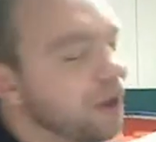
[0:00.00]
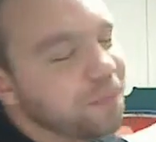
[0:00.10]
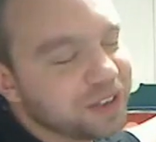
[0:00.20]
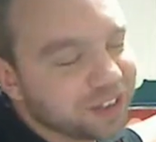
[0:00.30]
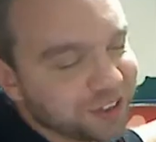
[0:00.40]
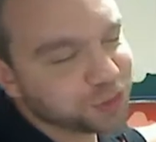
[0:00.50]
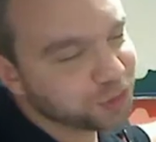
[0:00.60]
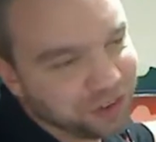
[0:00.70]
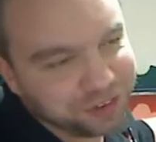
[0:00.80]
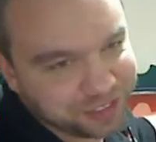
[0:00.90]
because
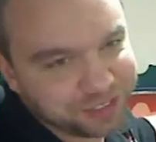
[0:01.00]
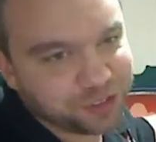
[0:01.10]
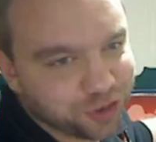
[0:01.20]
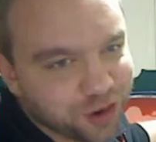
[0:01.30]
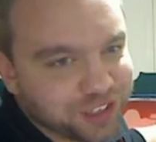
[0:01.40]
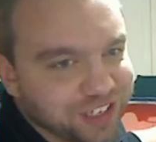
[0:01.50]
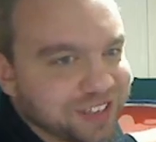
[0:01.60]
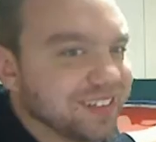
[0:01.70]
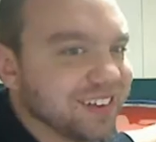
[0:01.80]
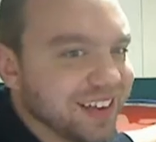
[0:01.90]
we're under
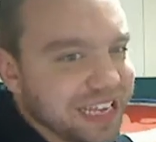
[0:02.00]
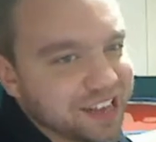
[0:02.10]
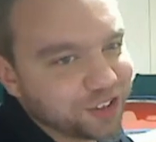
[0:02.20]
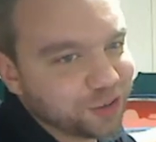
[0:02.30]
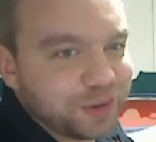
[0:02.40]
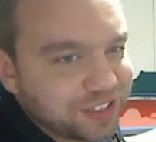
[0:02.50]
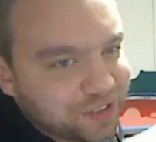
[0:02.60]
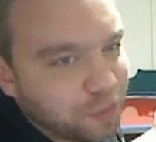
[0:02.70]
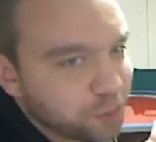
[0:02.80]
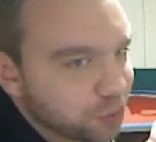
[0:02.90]
construction again. So I just
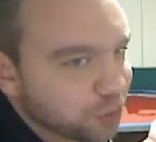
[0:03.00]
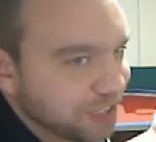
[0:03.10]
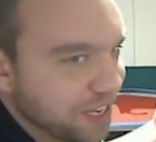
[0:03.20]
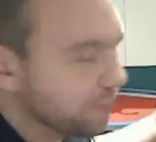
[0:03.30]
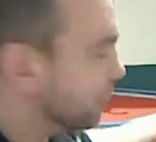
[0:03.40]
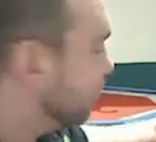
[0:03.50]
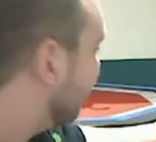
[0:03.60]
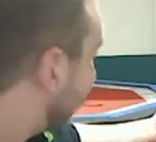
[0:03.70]
have a pool table